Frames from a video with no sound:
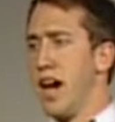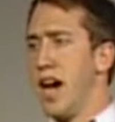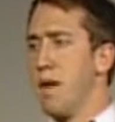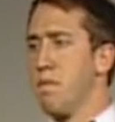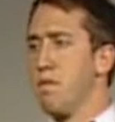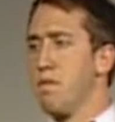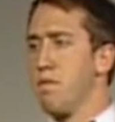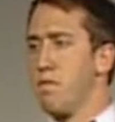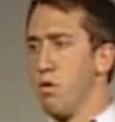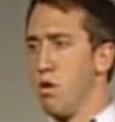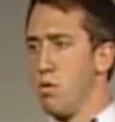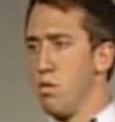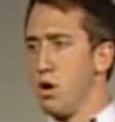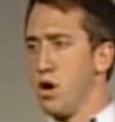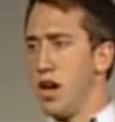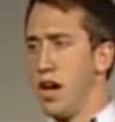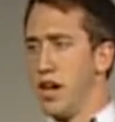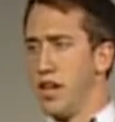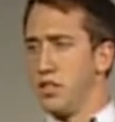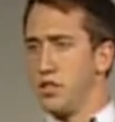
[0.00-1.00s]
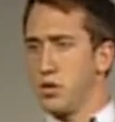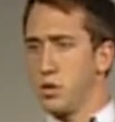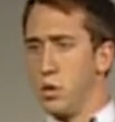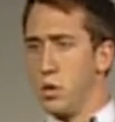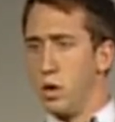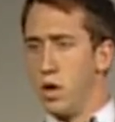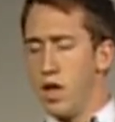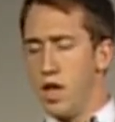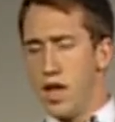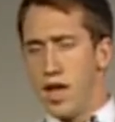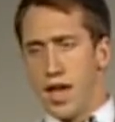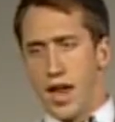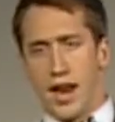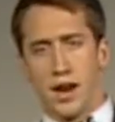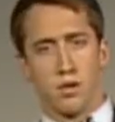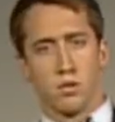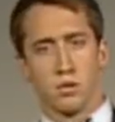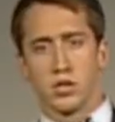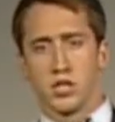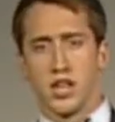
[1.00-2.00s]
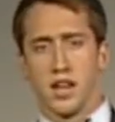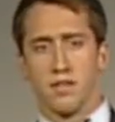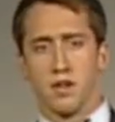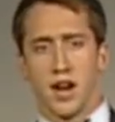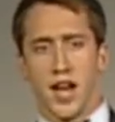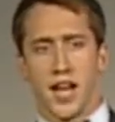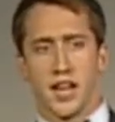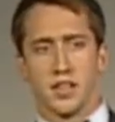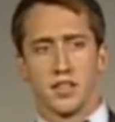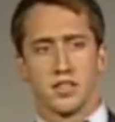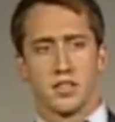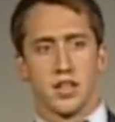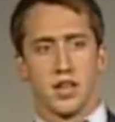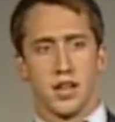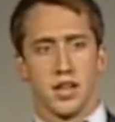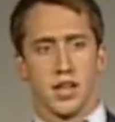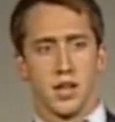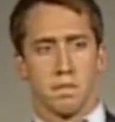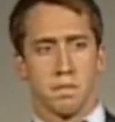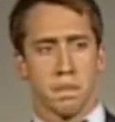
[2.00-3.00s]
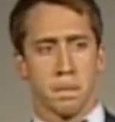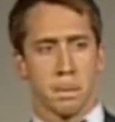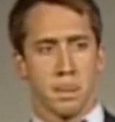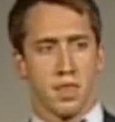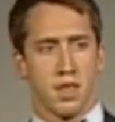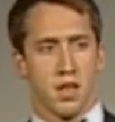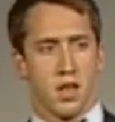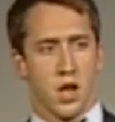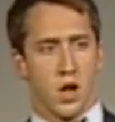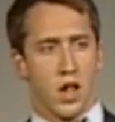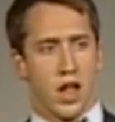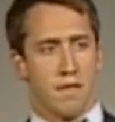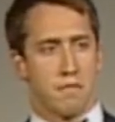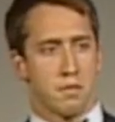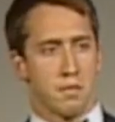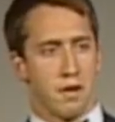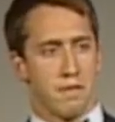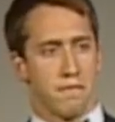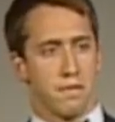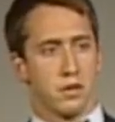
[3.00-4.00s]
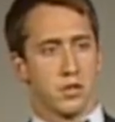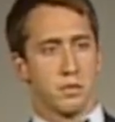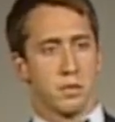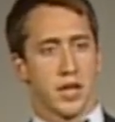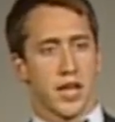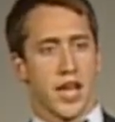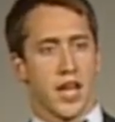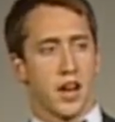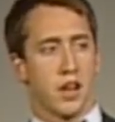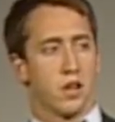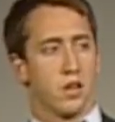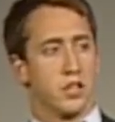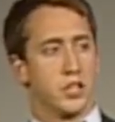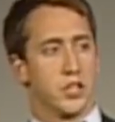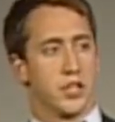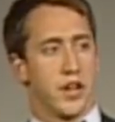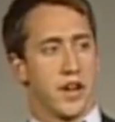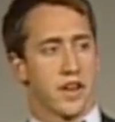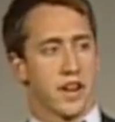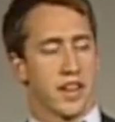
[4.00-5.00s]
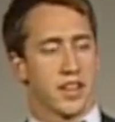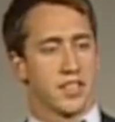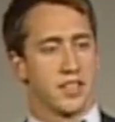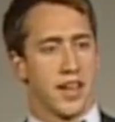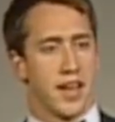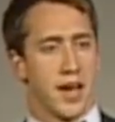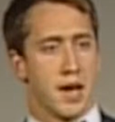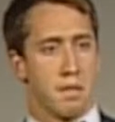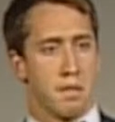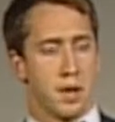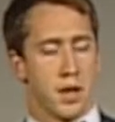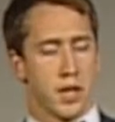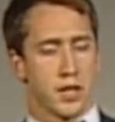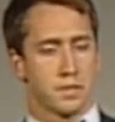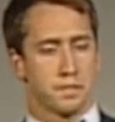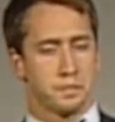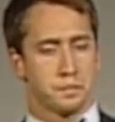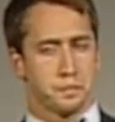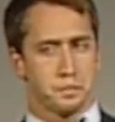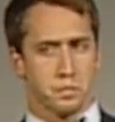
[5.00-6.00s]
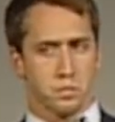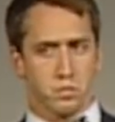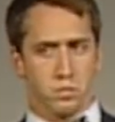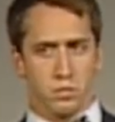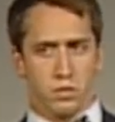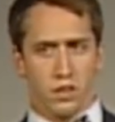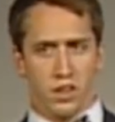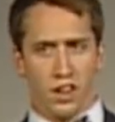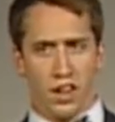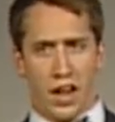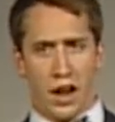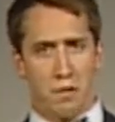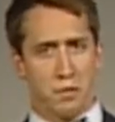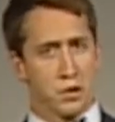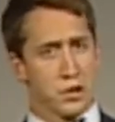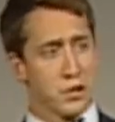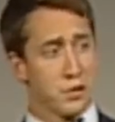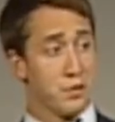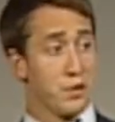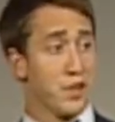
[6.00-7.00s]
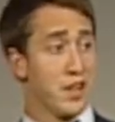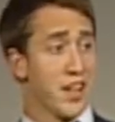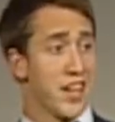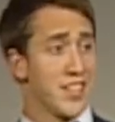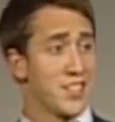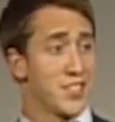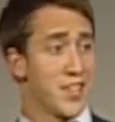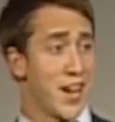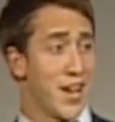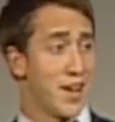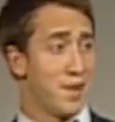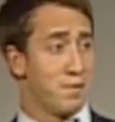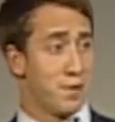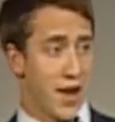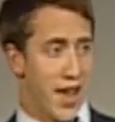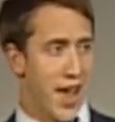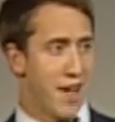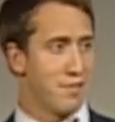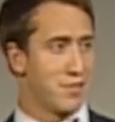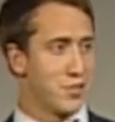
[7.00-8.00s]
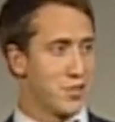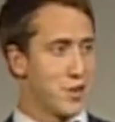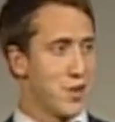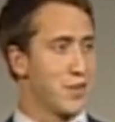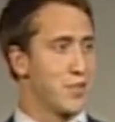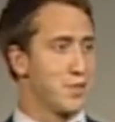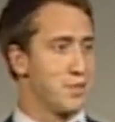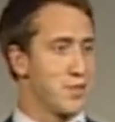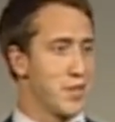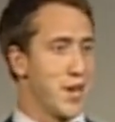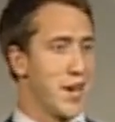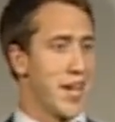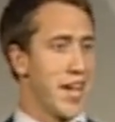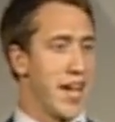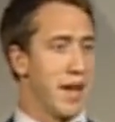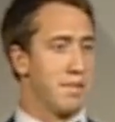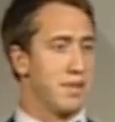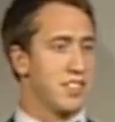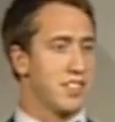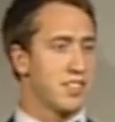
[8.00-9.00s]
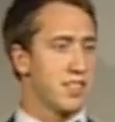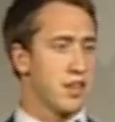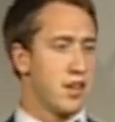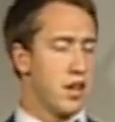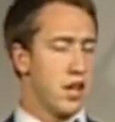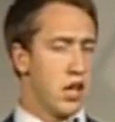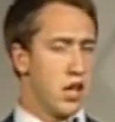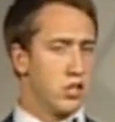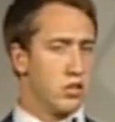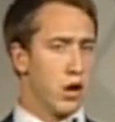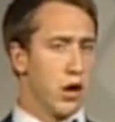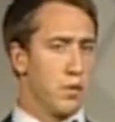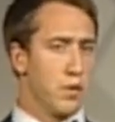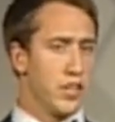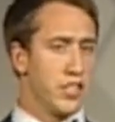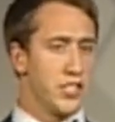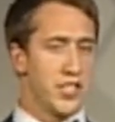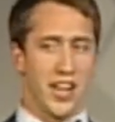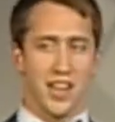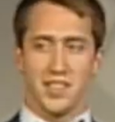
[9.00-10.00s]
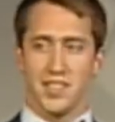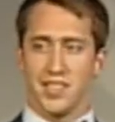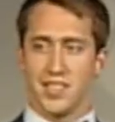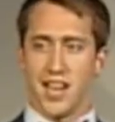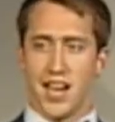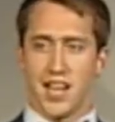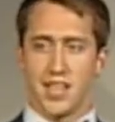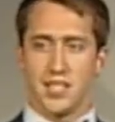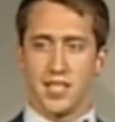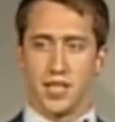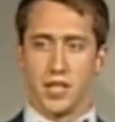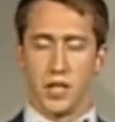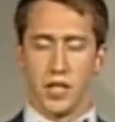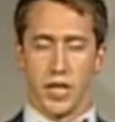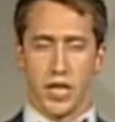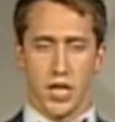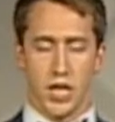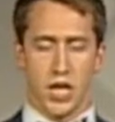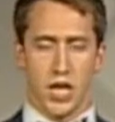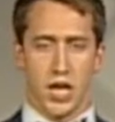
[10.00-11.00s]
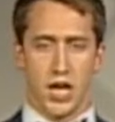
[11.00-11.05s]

high performer in high school, and I almost never had to study. Well, after my first mechanical engineering exam, I really realized that I would have to start some study habits. So I reached out to Don Tilley,